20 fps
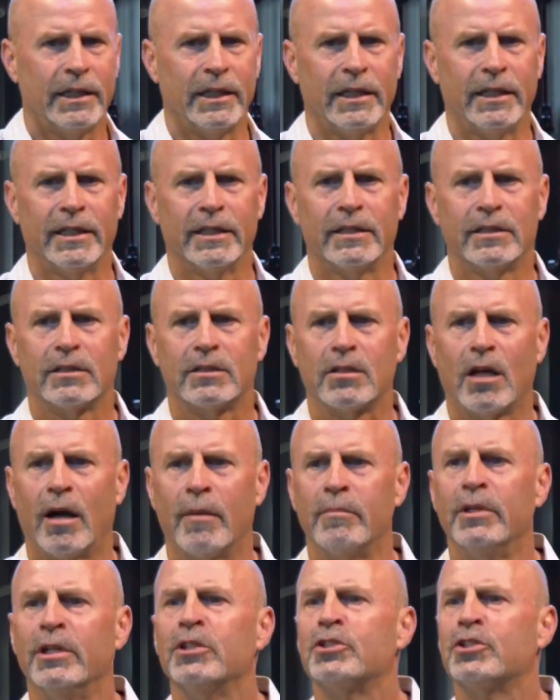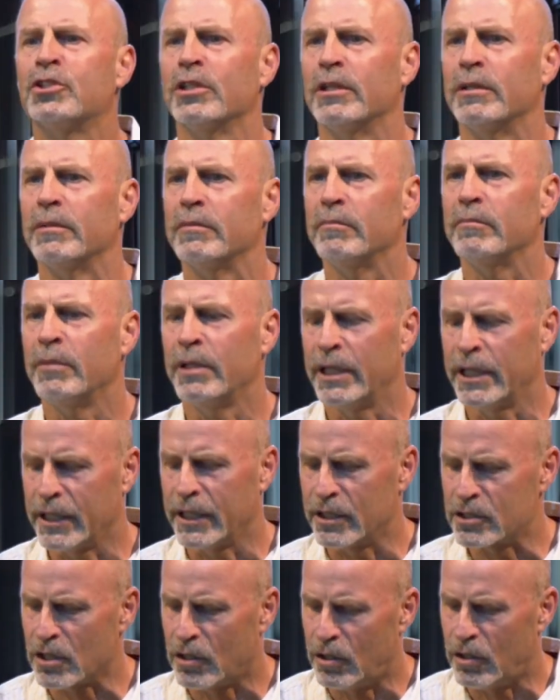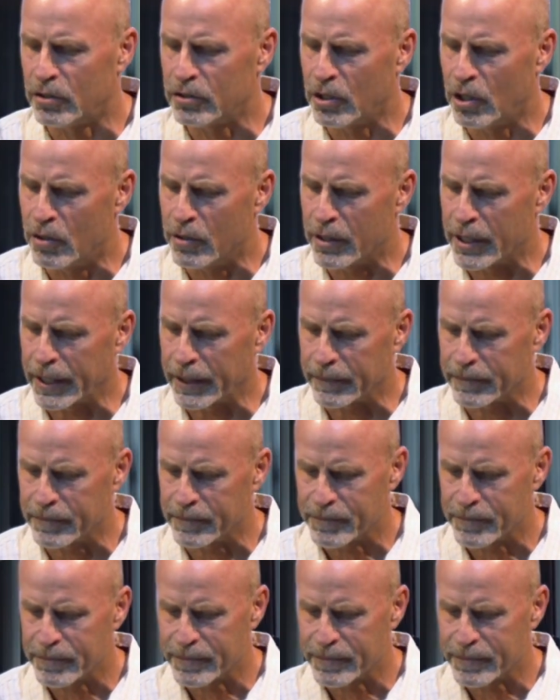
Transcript: He is omniscient, meaning he's all-knowing.